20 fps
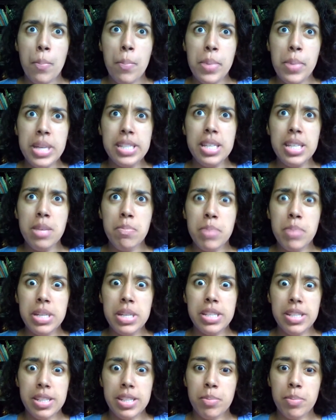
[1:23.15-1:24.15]
busy
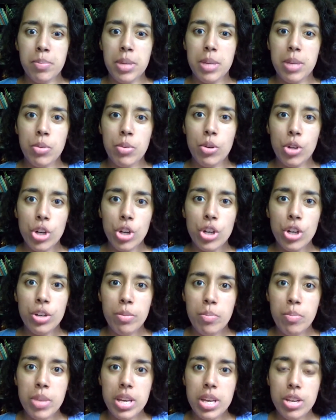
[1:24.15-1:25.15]
business people
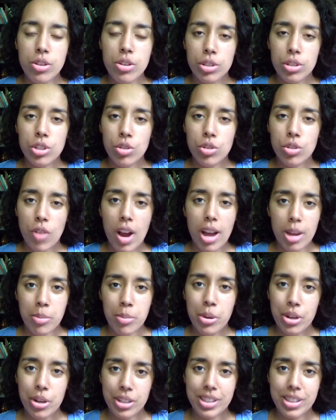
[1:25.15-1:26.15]
could be your
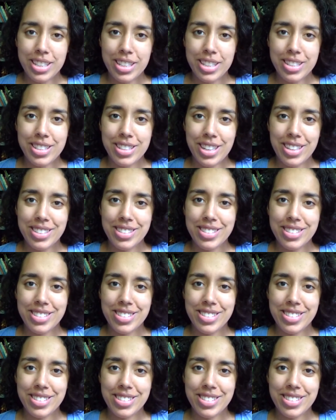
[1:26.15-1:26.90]
tribe on LinkedIn,